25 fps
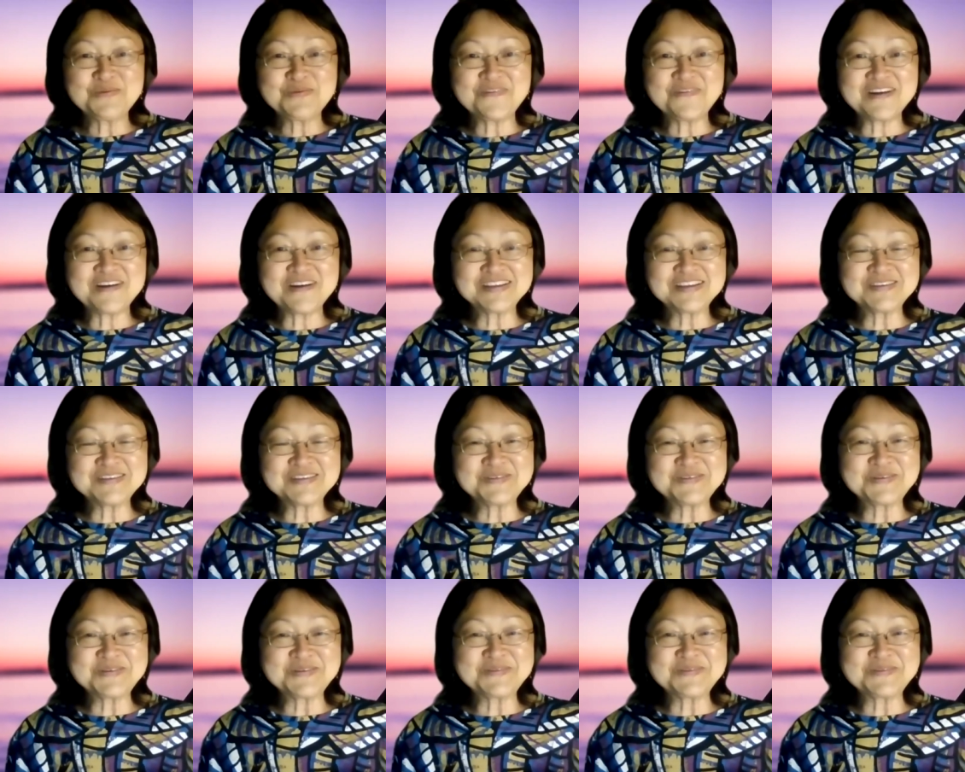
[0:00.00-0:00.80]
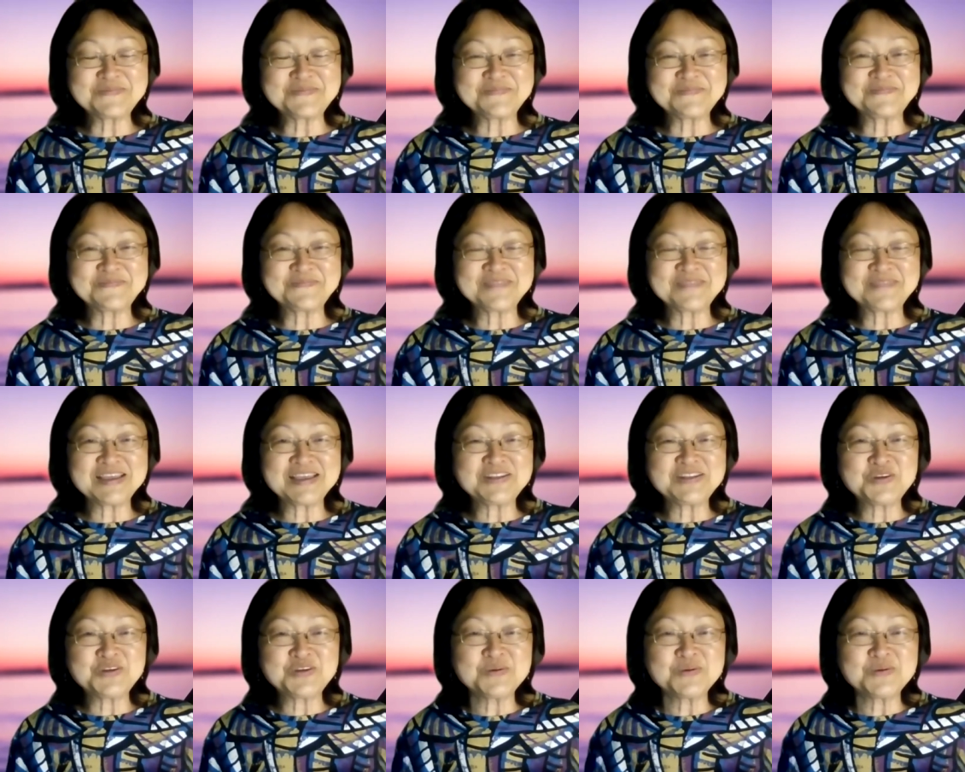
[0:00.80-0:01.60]
far so good
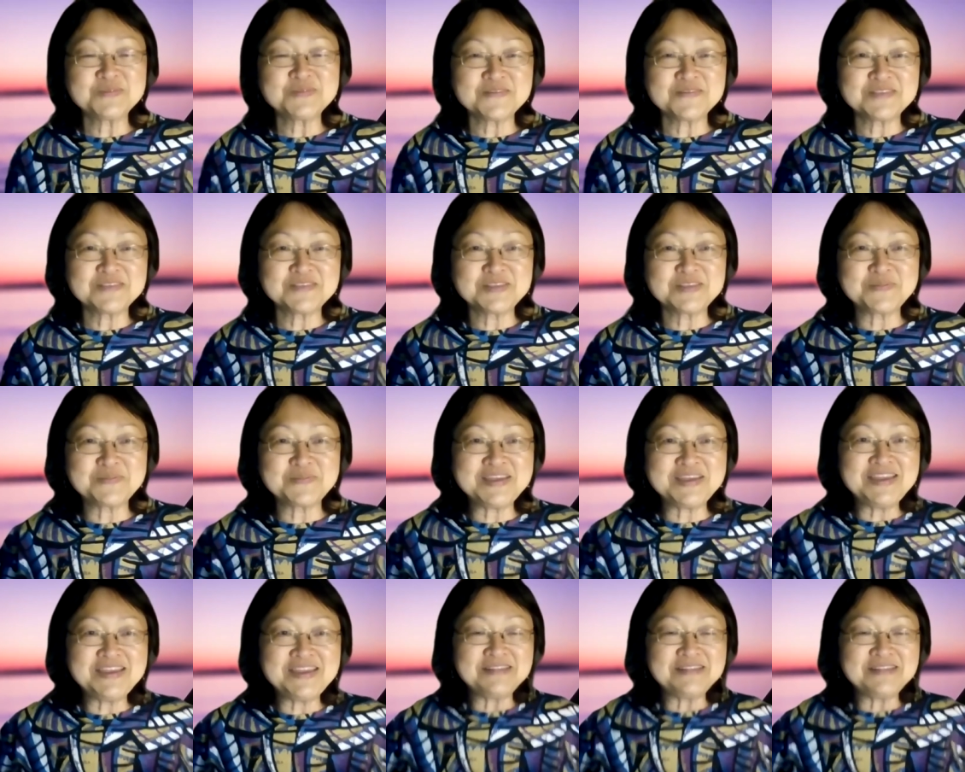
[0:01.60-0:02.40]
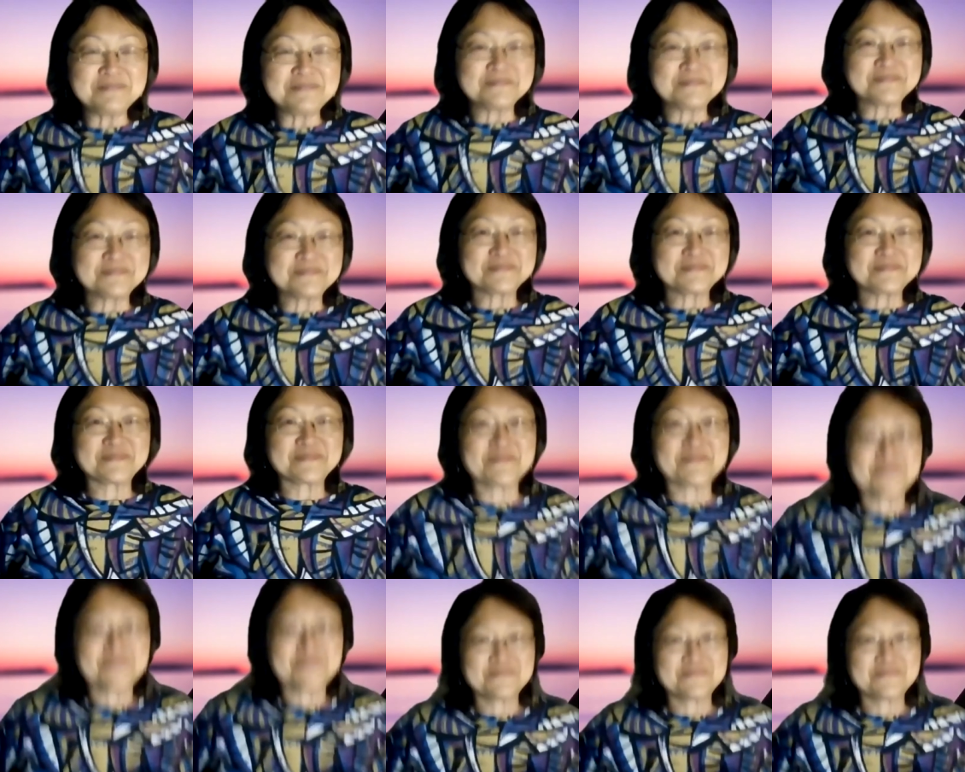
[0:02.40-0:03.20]
in terms of the spleen.
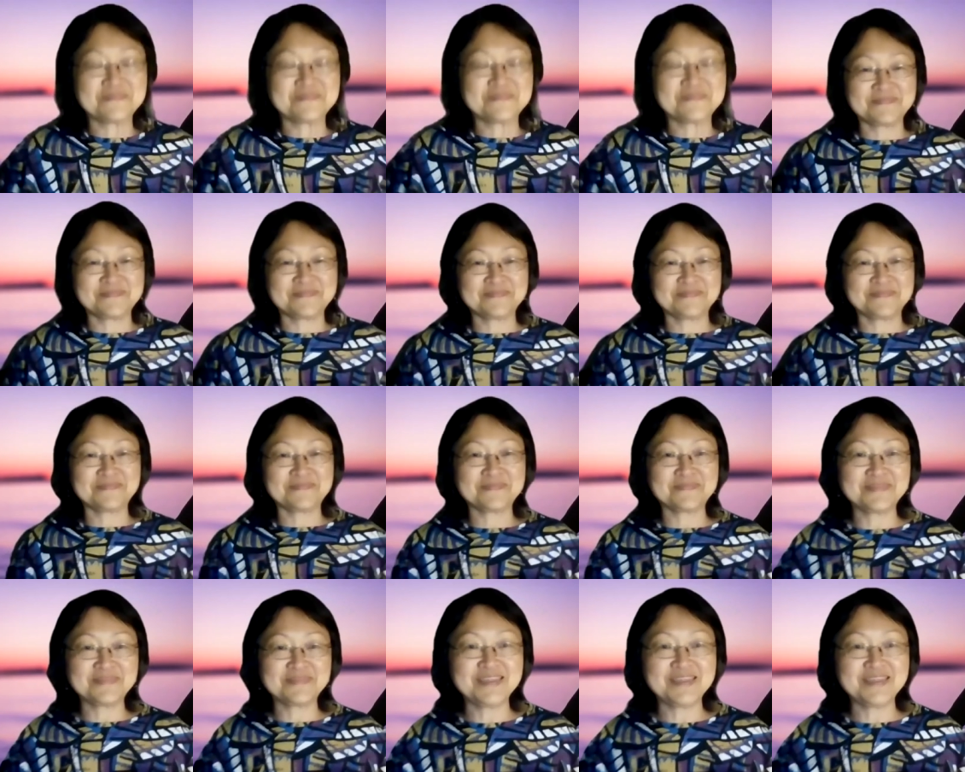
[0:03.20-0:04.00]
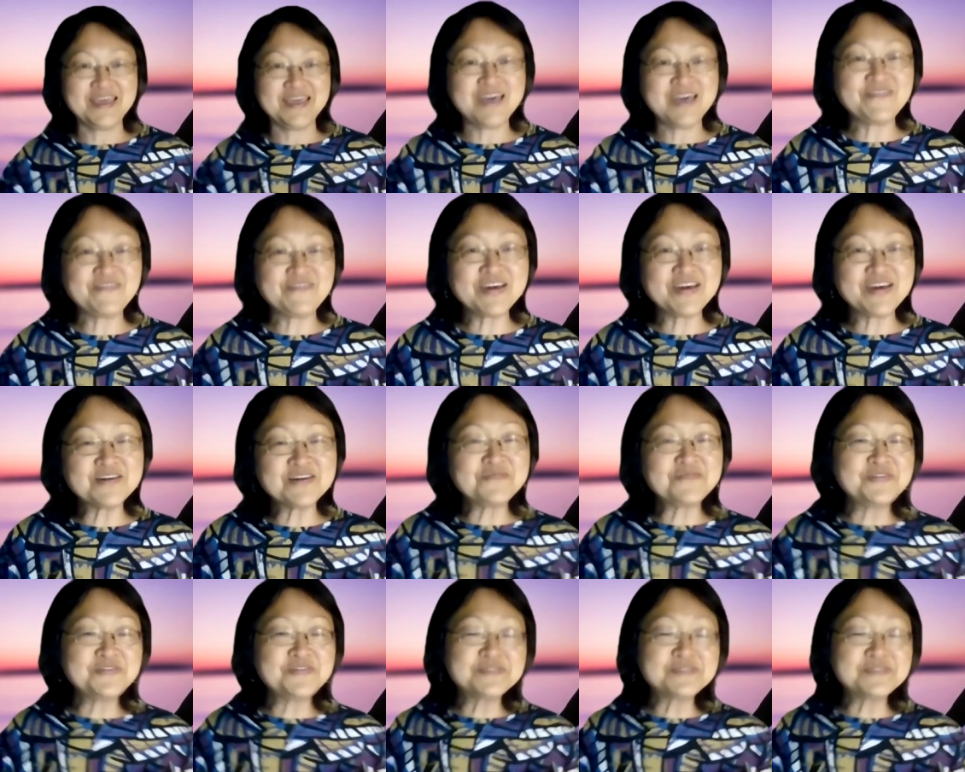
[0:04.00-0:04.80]
Mm-hmm. Have I
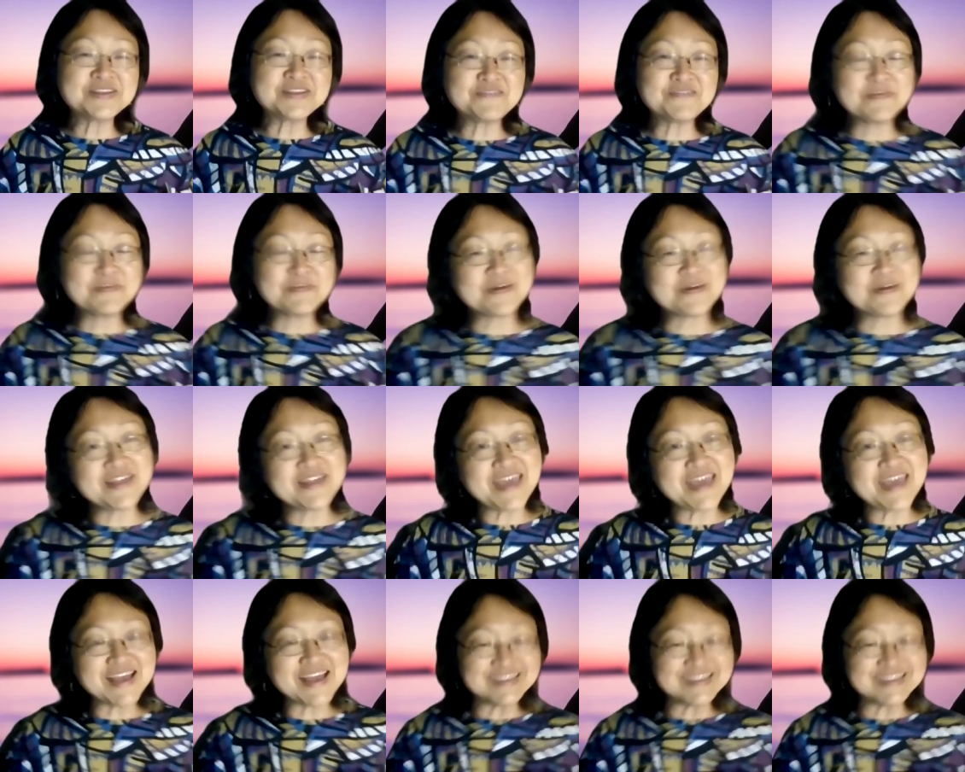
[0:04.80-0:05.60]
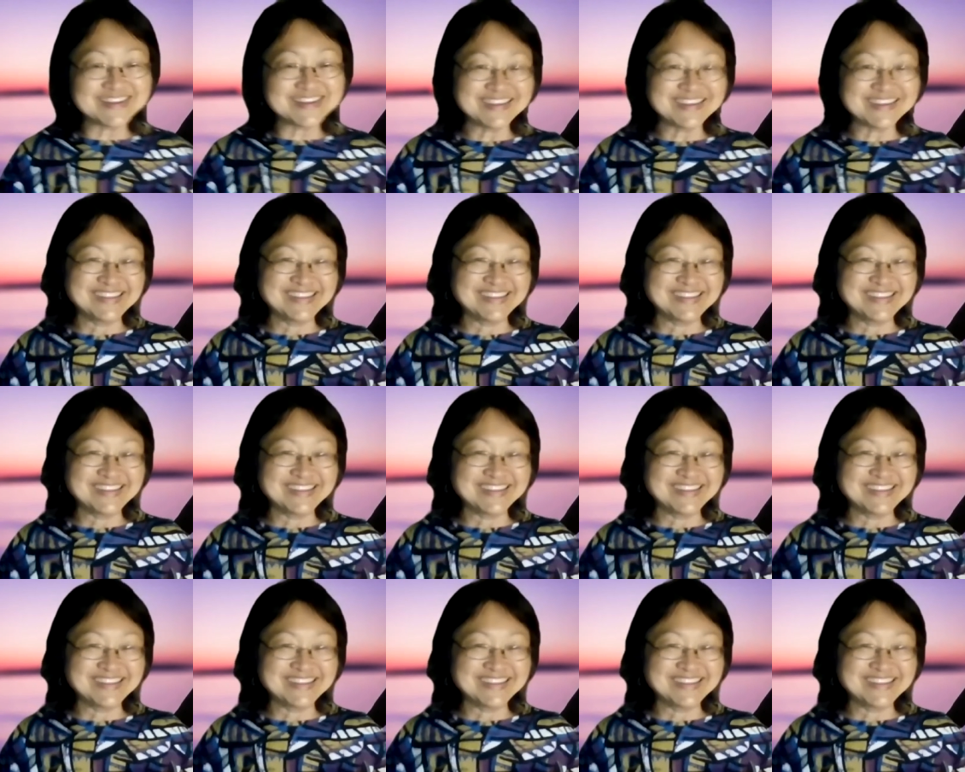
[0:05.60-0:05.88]
confused everybody yet?